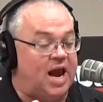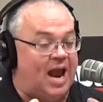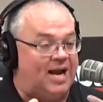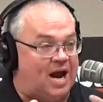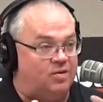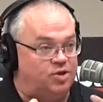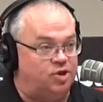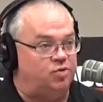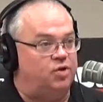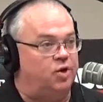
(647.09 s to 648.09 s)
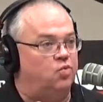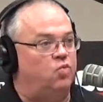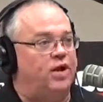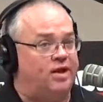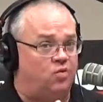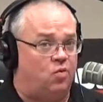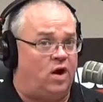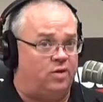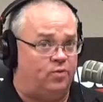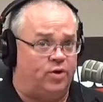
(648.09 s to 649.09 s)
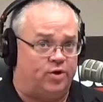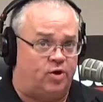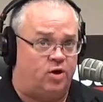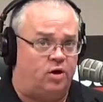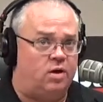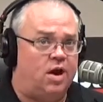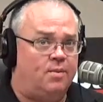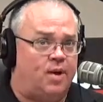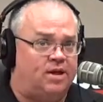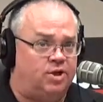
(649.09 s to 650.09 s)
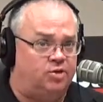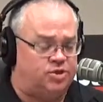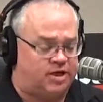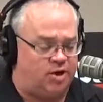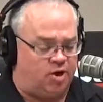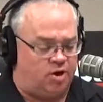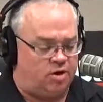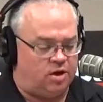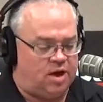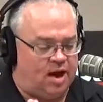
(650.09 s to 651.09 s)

and how you can win at wealth with her by using her.